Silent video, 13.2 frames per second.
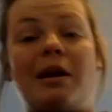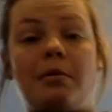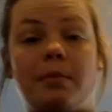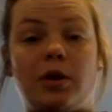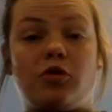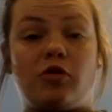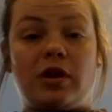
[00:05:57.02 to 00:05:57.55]
I'm going to
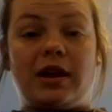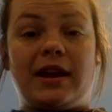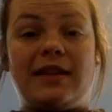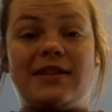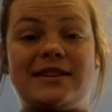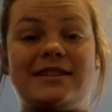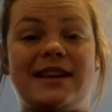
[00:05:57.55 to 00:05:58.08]
be grilling
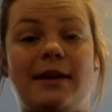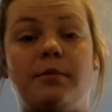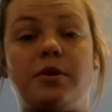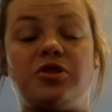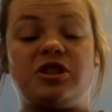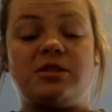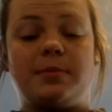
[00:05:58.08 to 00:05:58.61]
this
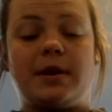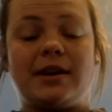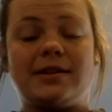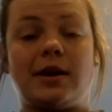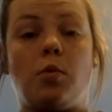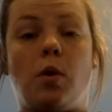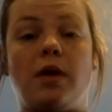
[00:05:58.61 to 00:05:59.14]
sandwich is because
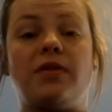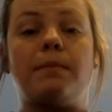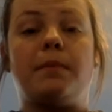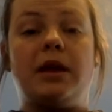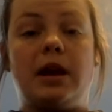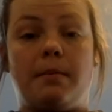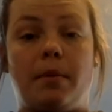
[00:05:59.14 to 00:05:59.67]
I want the
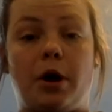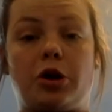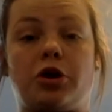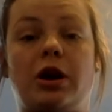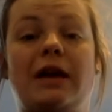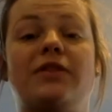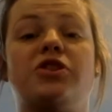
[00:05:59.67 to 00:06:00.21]
peanut butter
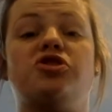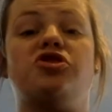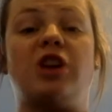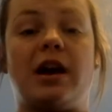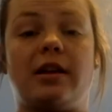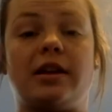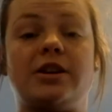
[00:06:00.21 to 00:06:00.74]
and the
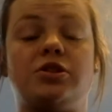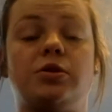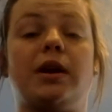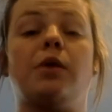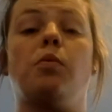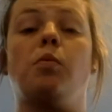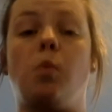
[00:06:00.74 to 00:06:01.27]
jelly to
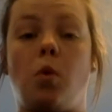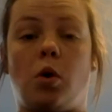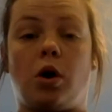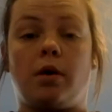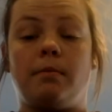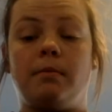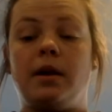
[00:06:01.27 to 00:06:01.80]
get
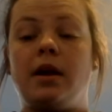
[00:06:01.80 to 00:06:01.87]
warm.